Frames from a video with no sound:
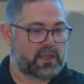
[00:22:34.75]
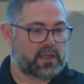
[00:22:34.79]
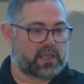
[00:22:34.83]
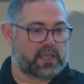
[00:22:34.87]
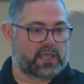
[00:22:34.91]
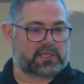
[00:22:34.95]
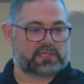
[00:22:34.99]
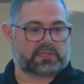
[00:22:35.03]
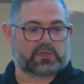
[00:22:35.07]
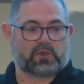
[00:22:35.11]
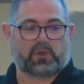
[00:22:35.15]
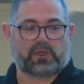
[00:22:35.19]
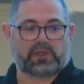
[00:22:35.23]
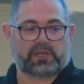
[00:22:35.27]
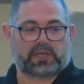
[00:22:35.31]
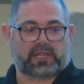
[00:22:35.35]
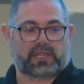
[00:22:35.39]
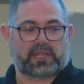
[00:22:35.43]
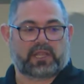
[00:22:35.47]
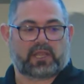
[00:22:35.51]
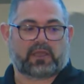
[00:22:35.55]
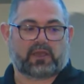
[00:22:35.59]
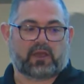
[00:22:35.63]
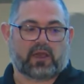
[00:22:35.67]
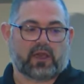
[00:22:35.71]
is going to
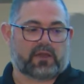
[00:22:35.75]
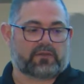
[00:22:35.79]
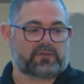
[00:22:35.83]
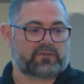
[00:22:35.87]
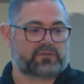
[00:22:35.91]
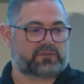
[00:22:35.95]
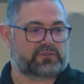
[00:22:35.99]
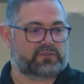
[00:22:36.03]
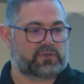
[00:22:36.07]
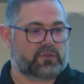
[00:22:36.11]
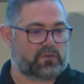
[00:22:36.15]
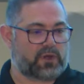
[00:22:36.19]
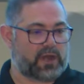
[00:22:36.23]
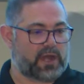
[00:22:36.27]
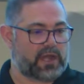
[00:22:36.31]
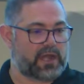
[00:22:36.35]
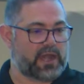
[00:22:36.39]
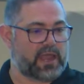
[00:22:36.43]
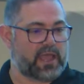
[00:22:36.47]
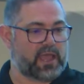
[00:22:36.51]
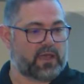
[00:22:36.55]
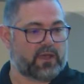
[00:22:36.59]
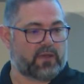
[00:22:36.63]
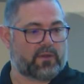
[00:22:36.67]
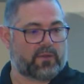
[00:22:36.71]
kick off. So right
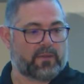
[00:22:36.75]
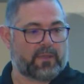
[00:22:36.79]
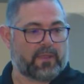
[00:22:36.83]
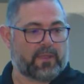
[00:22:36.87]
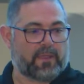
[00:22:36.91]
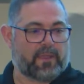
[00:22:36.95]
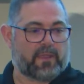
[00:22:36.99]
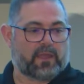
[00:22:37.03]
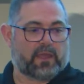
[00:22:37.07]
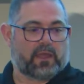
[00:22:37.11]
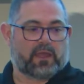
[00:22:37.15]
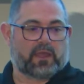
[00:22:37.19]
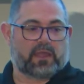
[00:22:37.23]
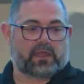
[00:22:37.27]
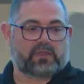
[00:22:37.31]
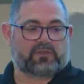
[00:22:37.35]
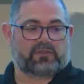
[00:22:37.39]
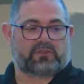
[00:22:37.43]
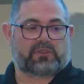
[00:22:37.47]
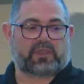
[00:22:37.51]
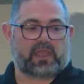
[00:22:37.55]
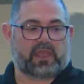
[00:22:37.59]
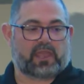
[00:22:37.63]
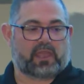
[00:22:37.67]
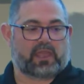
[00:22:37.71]
now, it's
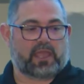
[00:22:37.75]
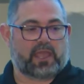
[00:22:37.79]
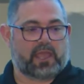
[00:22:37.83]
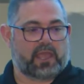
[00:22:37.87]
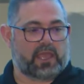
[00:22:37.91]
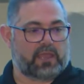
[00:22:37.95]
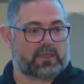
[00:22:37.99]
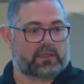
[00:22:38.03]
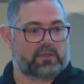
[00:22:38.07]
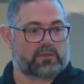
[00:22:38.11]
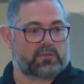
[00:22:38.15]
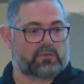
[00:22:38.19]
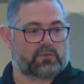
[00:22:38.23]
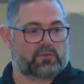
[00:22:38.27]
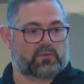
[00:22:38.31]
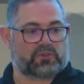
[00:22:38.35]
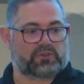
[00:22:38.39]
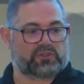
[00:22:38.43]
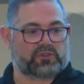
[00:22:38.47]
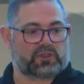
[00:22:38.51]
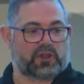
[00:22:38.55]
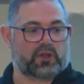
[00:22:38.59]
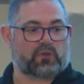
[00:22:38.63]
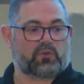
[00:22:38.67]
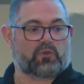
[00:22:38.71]
saying, hey,
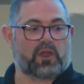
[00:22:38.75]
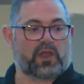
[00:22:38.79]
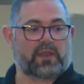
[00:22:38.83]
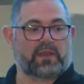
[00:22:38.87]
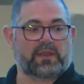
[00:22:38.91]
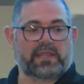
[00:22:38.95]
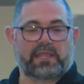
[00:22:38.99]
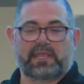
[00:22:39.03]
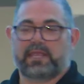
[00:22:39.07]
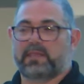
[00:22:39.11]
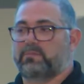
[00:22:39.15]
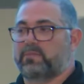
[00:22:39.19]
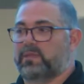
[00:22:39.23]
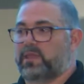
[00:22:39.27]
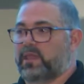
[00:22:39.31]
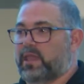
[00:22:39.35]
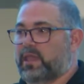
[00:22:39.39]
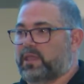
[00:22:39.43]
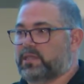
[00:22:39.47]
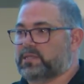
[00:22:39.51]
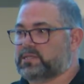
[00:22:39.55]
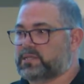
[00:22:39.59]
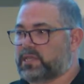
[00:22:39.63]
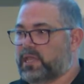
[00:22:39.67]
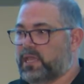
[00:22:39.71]
it's going to run the
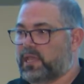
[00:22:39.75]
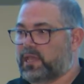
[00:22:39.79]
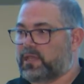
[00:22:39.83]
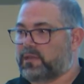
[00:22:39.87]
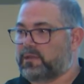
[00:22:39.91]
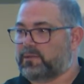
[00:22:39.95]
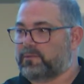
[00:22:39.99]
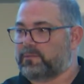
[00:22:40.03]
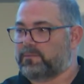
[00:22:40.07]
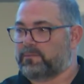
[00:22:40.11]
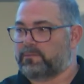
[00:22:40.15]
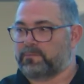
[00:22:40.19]
EPA scan,